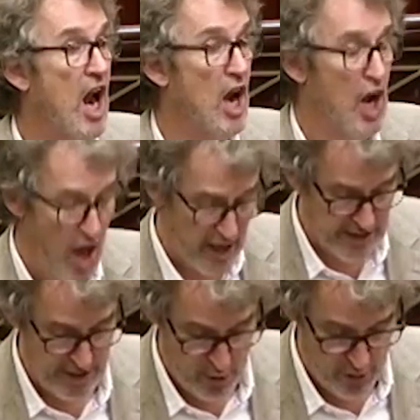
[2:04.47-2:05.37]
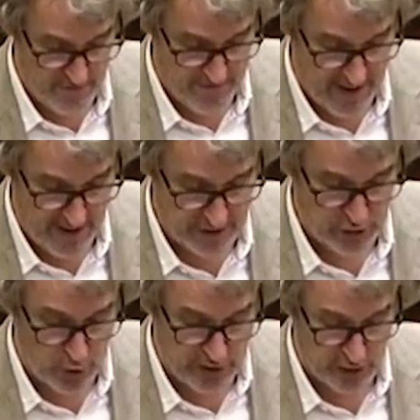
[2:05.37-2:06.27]
likelihood of
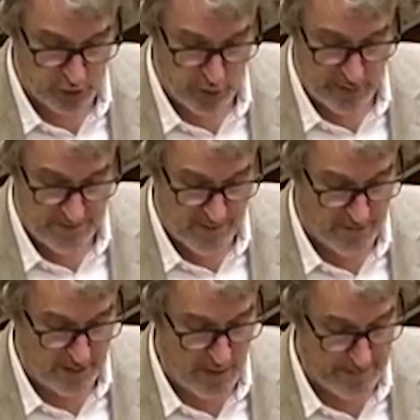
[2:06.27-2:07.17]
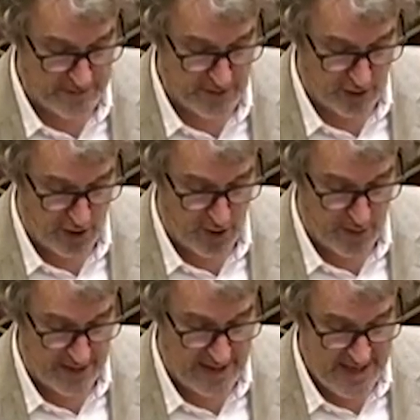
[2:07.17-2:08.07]
violence or disorder involving weapons
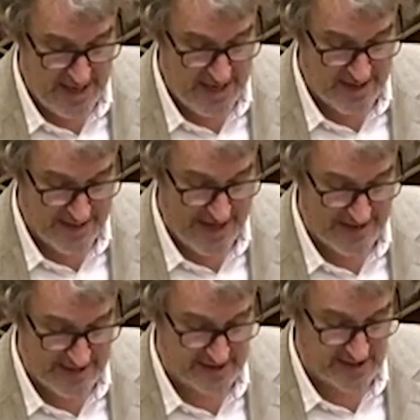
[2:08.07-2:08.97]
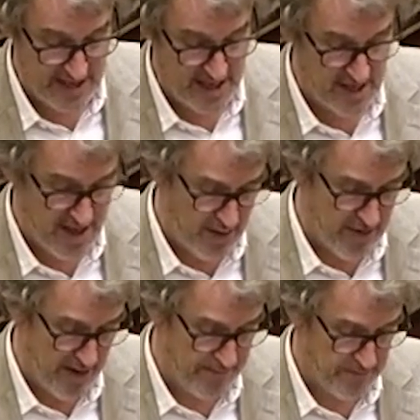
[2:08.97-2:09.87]
occurring in that designated
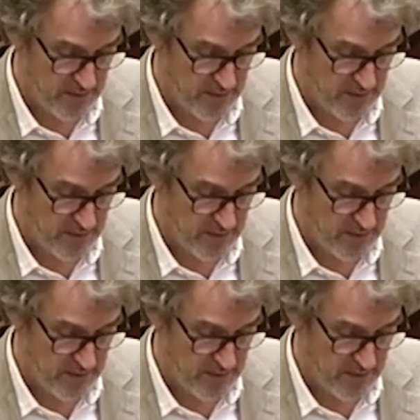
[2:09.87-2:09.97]
area.